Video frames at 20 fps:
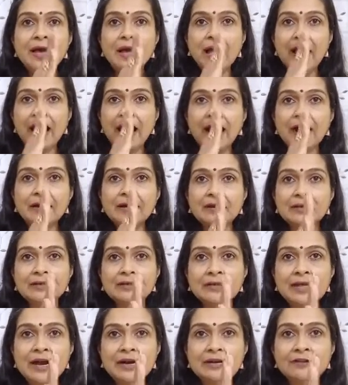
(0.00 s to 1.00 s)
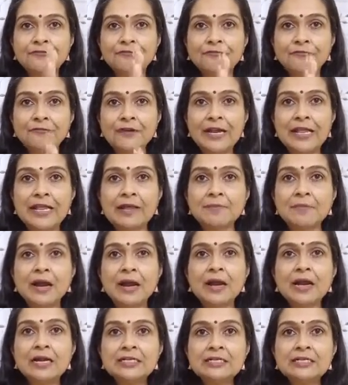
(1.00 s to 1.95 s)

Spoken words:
at that flame